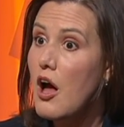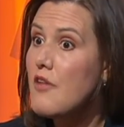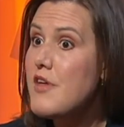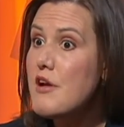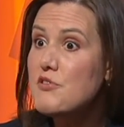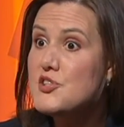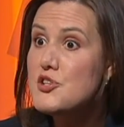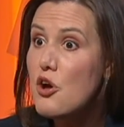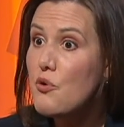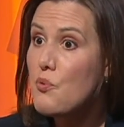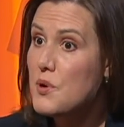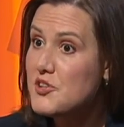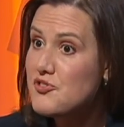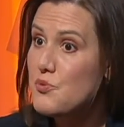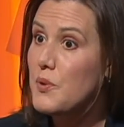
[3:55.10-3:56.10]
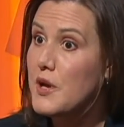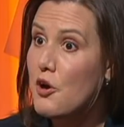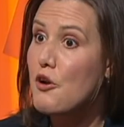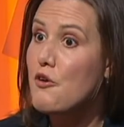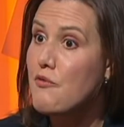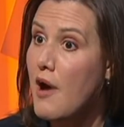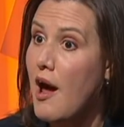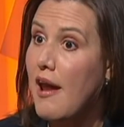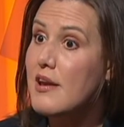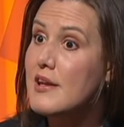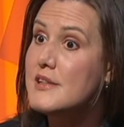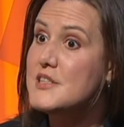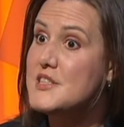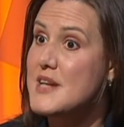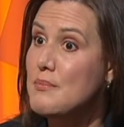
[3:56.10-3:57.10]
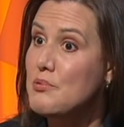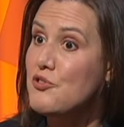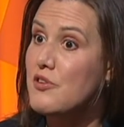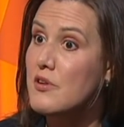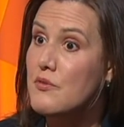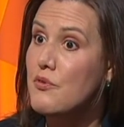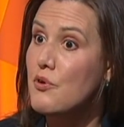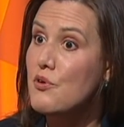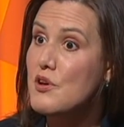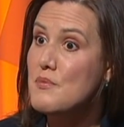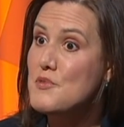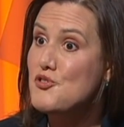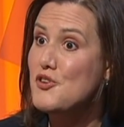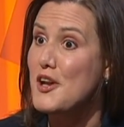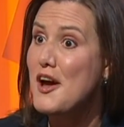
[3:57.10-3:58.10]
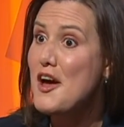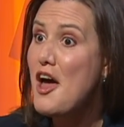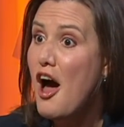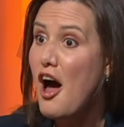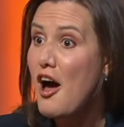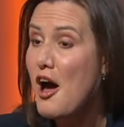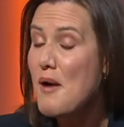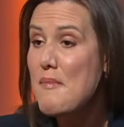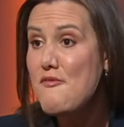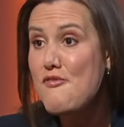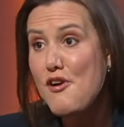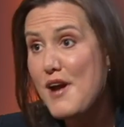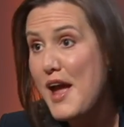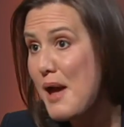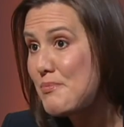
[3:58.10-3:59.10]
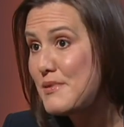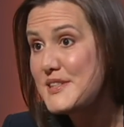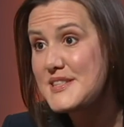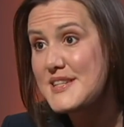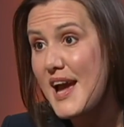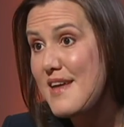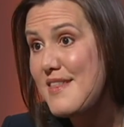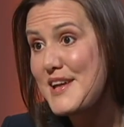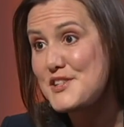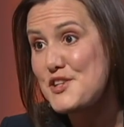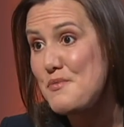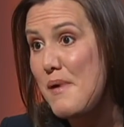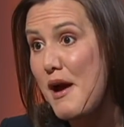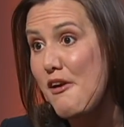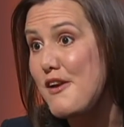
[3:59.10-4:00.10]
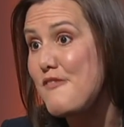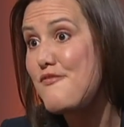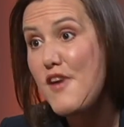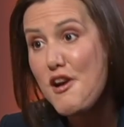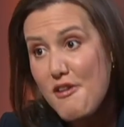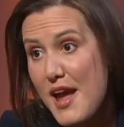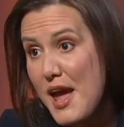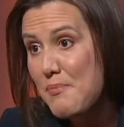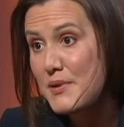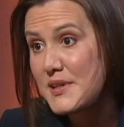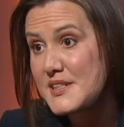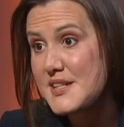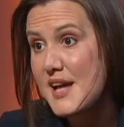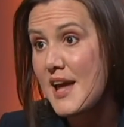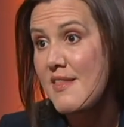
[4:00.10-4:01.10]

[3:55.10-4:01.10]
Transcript: There is no question we got it right in establishing the Royal Commission. I'm very happy to say that to you, Barry. Very happy to say that.